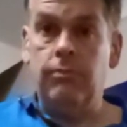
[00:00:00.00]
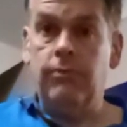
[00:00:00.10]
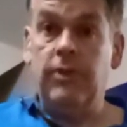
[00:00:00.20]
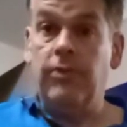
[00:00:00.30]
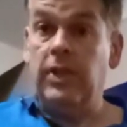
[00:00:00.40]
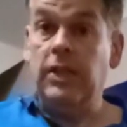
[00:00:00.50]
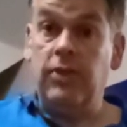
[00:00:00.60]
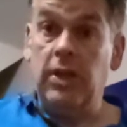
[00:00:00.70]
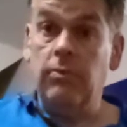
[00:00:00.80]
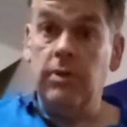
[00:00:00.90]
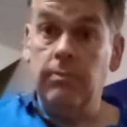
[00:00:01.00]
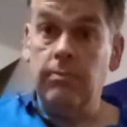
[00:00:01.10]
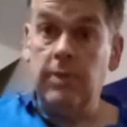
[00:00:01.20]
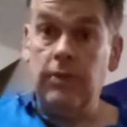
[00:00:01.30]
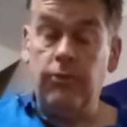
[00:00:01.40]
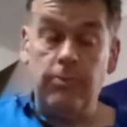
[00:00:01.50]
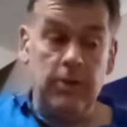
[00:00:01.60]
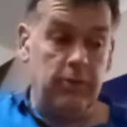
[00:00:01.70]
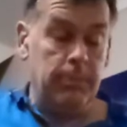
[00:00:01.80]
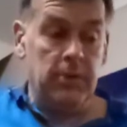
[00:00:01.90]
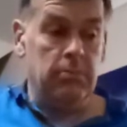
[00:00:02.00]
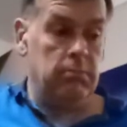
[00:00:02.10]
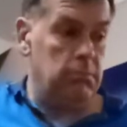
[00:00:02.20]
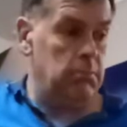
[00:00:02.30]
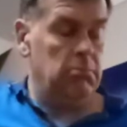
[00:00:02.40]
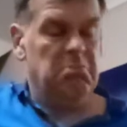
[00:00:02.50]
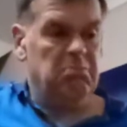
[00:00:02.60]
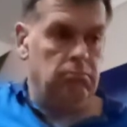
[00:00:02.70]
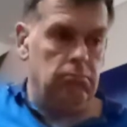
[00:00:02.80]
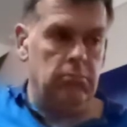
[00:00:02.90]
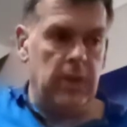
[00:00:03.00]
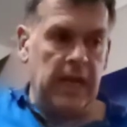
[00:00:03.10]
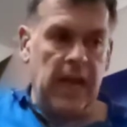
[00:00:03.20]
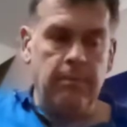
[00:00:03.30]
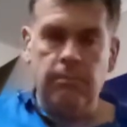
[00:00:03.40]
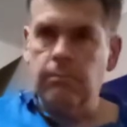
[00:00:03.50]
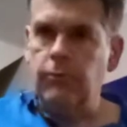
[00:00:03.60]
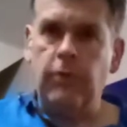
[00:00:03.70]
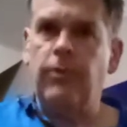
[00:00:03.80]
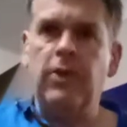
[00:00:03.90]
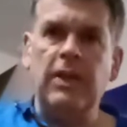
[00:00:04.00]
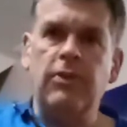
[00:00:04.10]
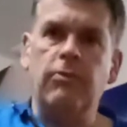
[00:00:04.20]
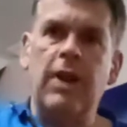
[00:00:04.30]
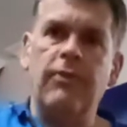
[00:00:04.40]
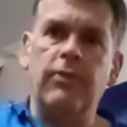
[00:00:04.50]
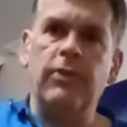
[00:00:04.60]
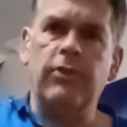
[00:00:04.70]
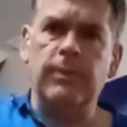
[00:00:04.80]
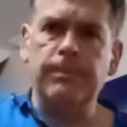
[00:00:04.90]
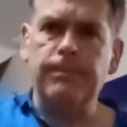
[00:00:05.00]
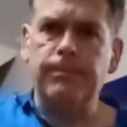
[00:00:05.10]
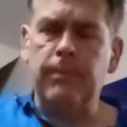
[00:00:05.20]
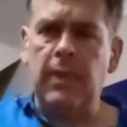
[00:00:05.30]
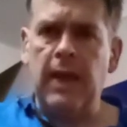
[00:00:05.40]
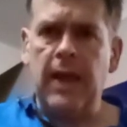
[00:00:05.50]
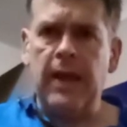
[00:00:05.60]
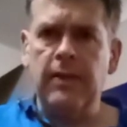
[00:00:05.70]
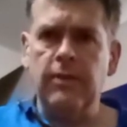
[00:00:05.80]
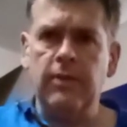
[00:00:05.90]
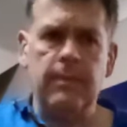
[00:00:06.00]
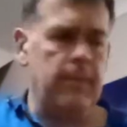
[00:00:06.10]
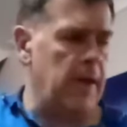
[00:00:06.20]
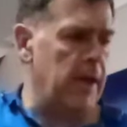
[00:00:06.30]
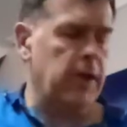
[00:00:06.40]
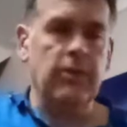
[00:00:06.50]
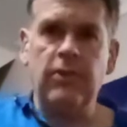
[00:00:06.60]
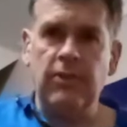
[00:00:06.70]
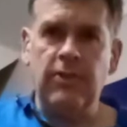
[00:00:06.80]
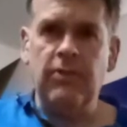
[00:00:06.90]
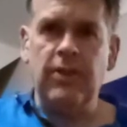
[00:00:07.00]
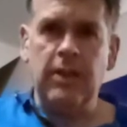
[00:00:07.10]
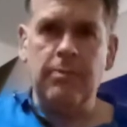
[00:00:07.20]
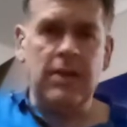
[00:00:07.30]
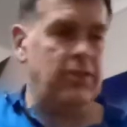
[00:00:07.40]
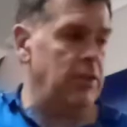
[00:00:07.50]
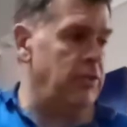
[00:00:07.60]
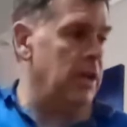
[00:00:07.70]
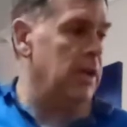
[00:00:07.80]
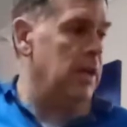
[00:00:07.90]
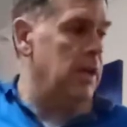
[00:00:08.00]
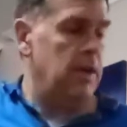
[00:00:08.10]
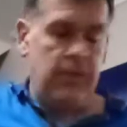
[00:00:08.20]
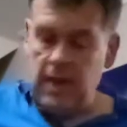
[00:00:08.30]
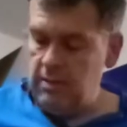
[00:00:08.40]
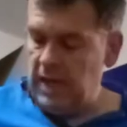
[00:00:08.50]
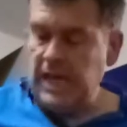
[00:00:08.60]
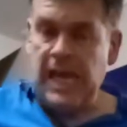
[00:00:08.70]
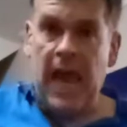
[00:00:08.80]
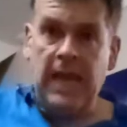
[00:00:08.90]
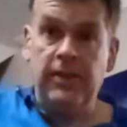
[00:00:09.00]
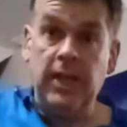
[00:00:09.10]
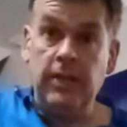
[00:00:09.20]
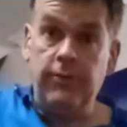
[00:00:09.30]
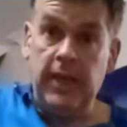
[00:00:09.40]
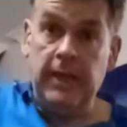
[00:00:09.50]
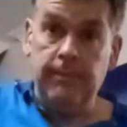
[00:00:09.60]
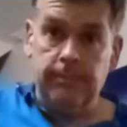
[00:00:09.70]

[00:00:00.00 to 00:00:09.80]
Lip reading: differently tuned instruments, but again, just for ease of reference and consistency of message, then E, A, D, G,